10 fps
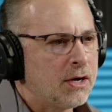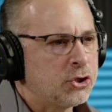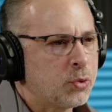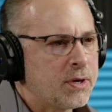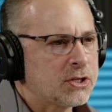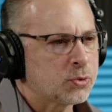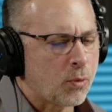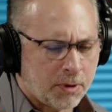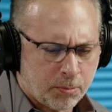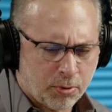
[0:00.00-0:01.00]
joining
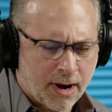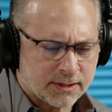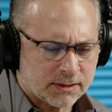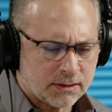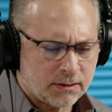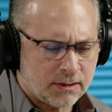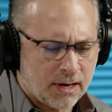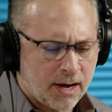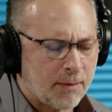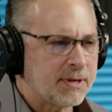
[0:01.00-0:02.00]
Shawarma Press
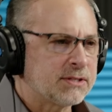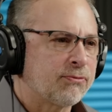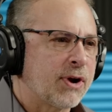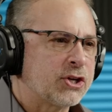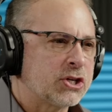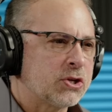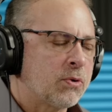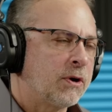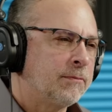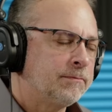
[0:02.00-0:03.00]
as a franchise owner?